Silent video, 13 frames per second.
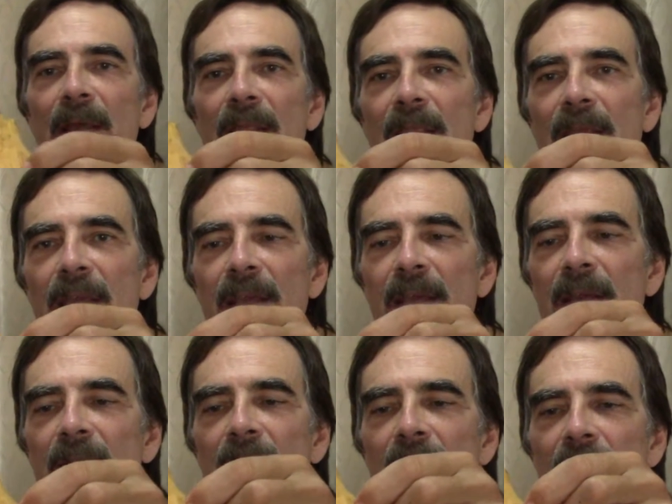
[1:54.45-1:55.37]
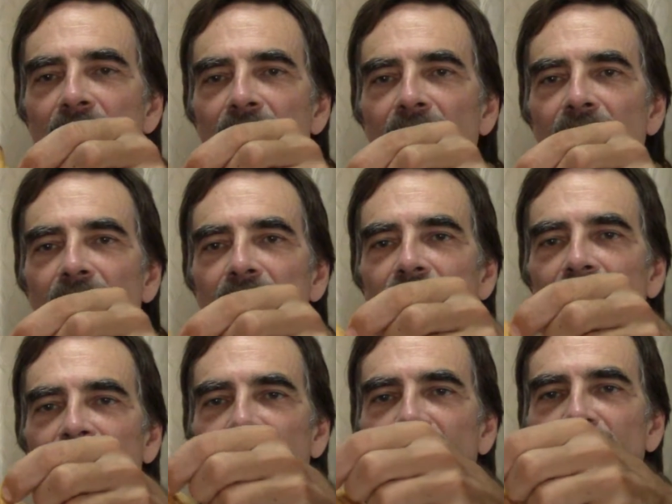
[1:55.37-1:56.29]
There's
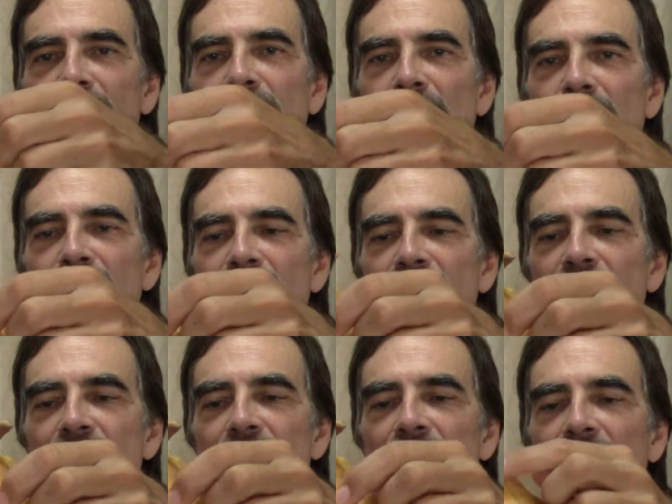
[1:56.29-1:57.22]
little grooves